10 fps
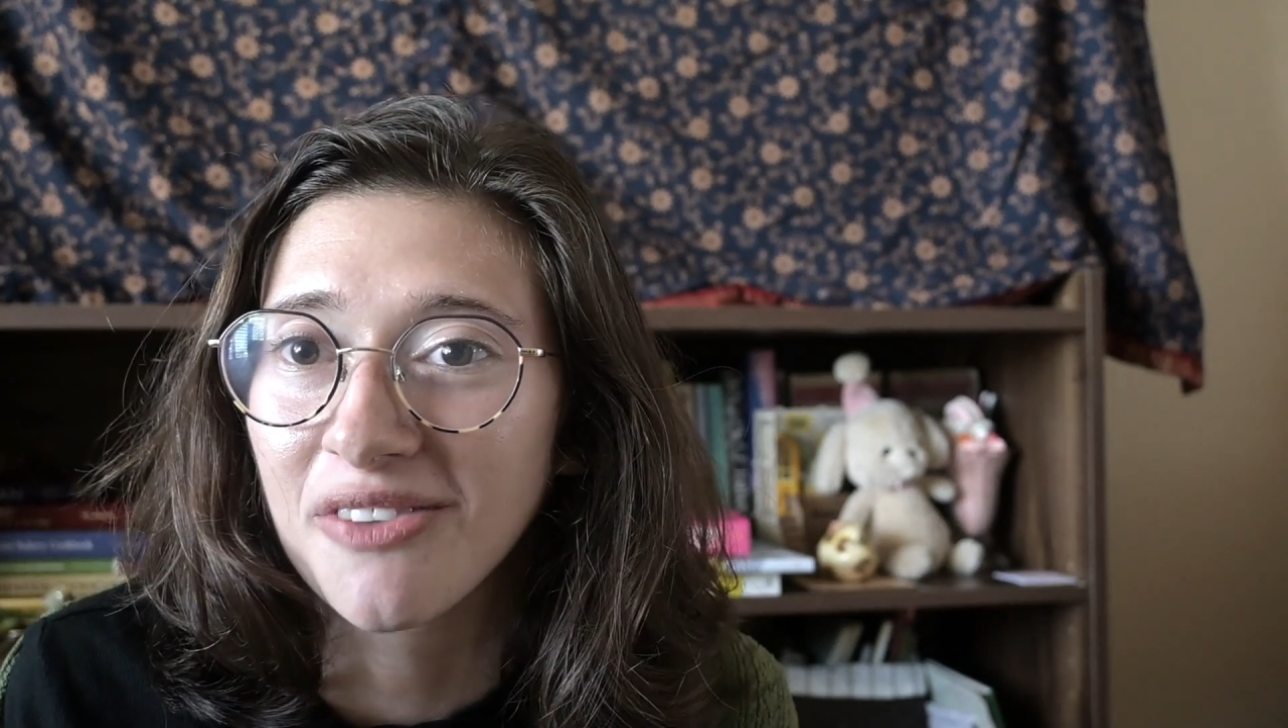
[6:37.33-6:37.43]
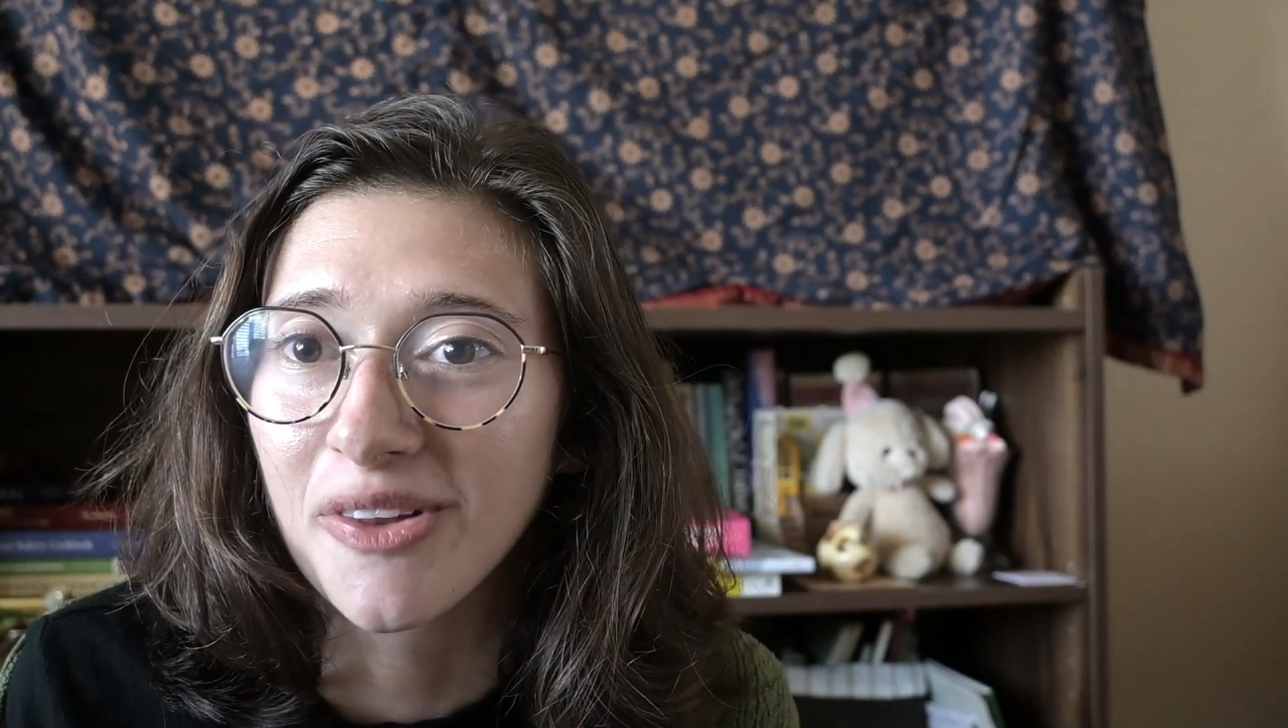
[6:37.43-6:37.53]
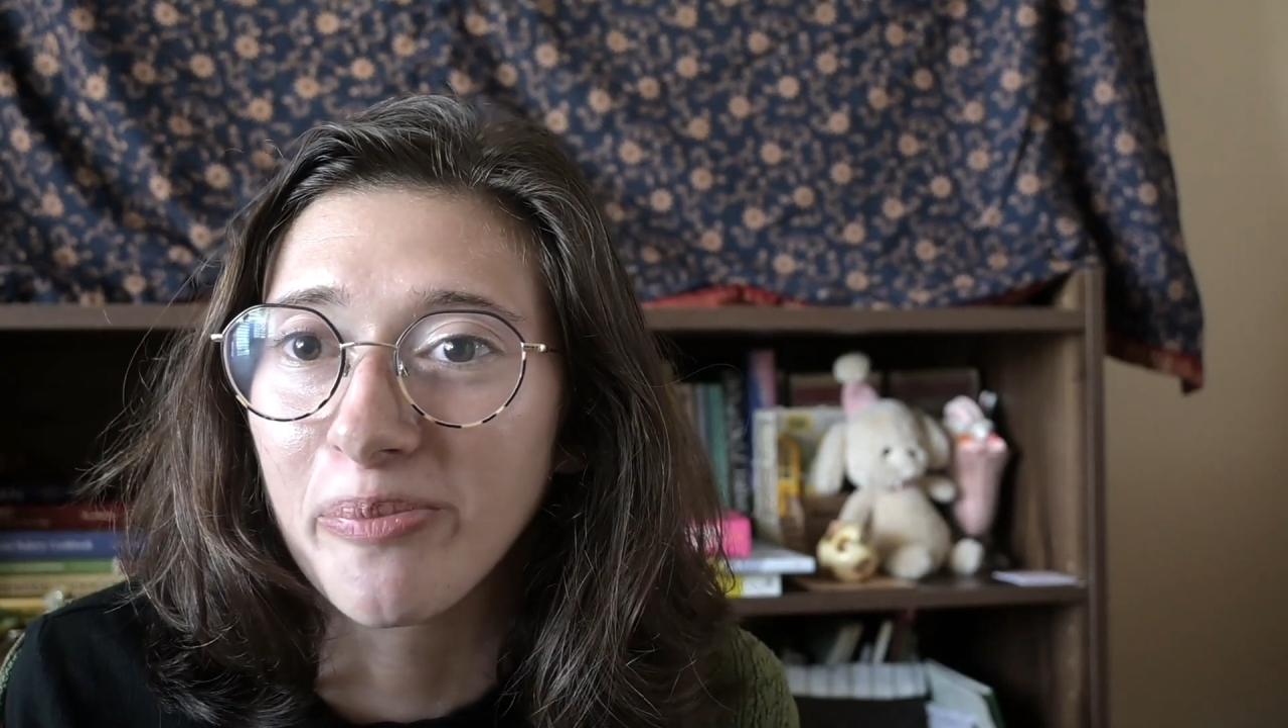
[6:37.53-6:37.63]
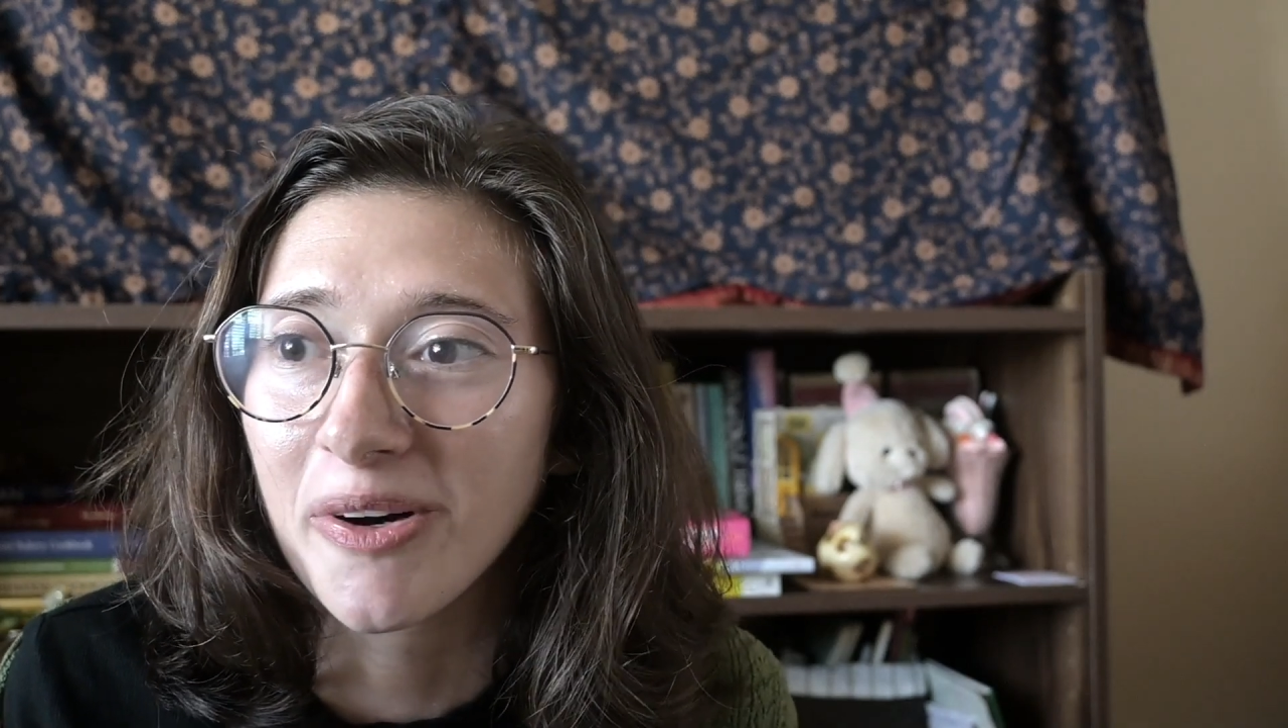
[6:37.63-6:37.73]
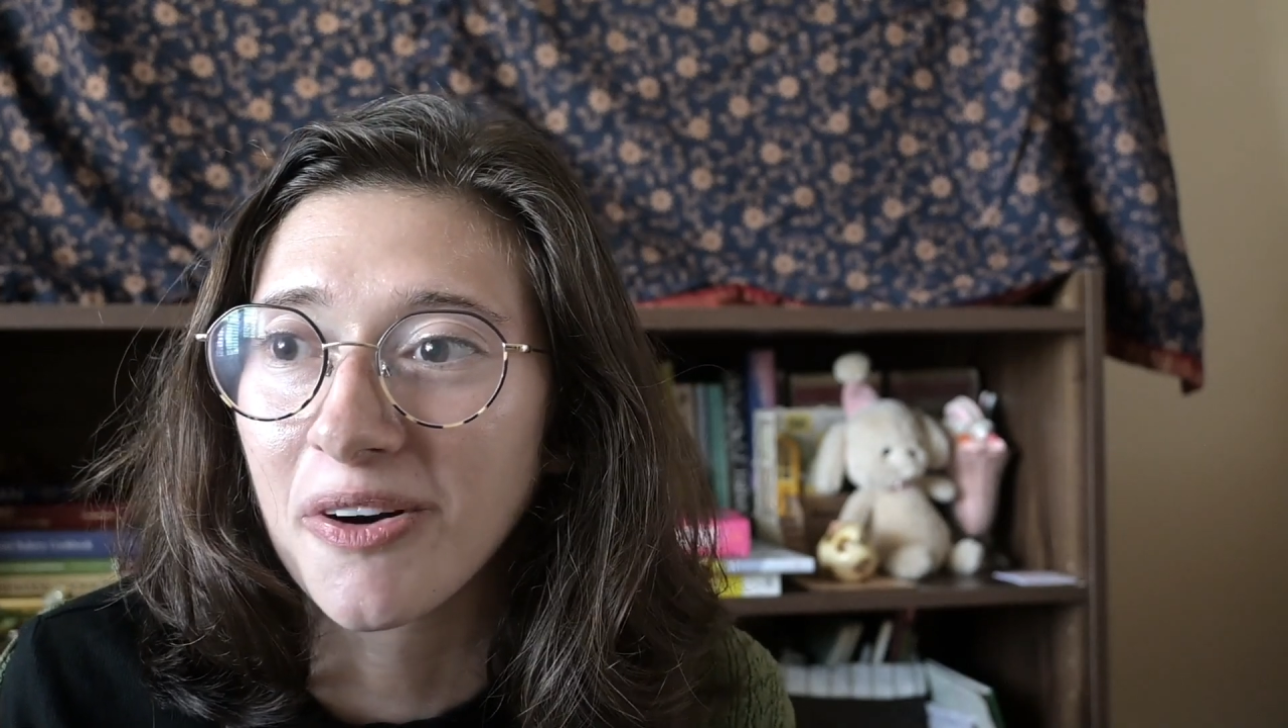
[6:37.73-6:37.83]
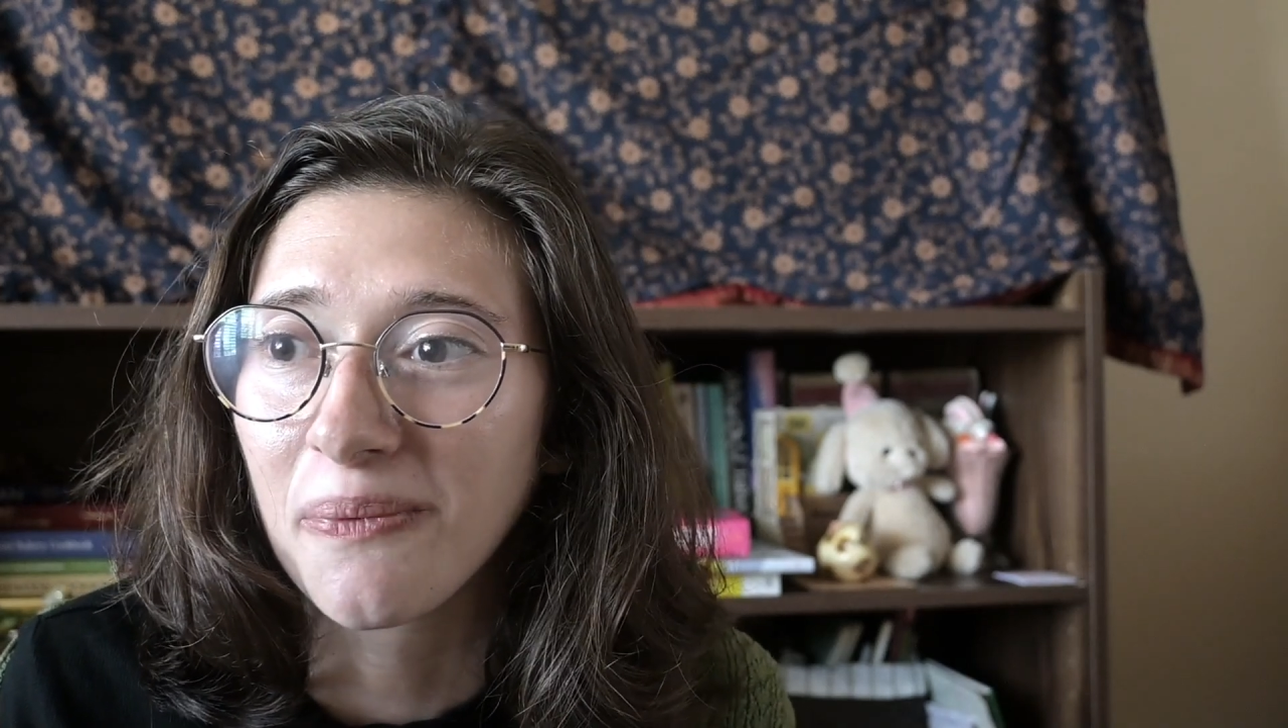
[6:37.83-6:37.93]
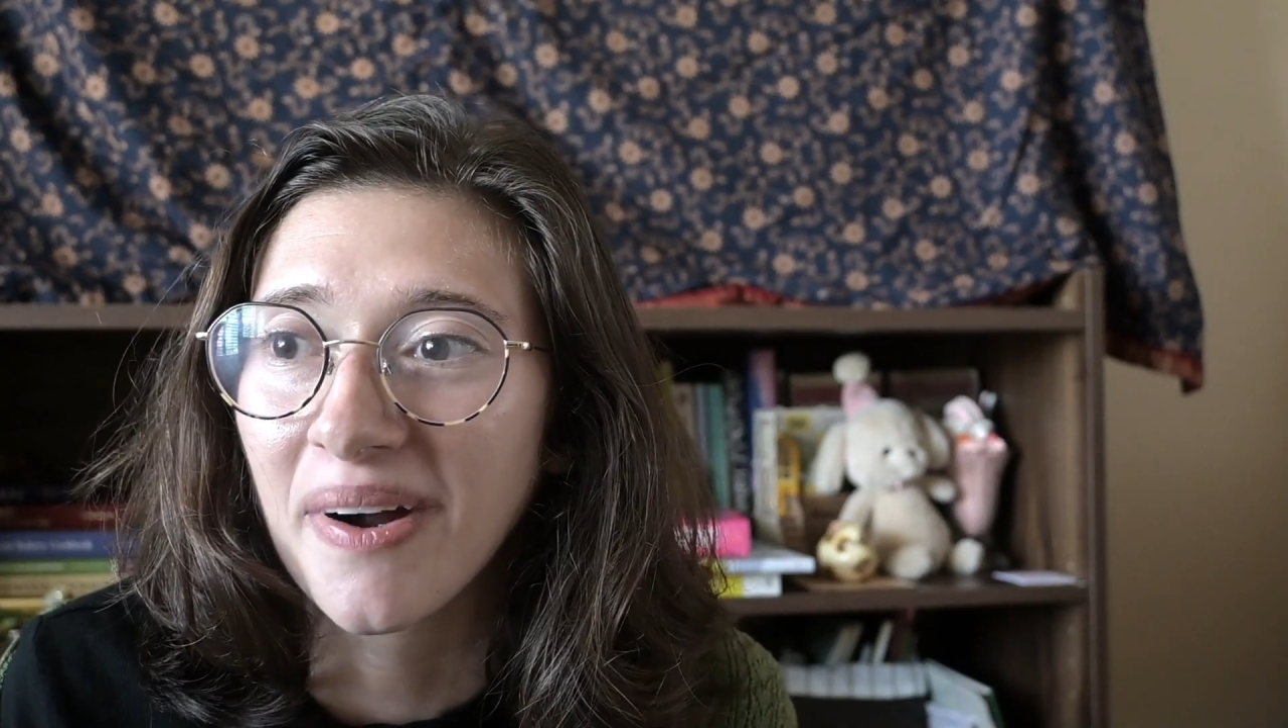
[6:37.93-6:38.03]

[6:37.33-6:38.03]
of the book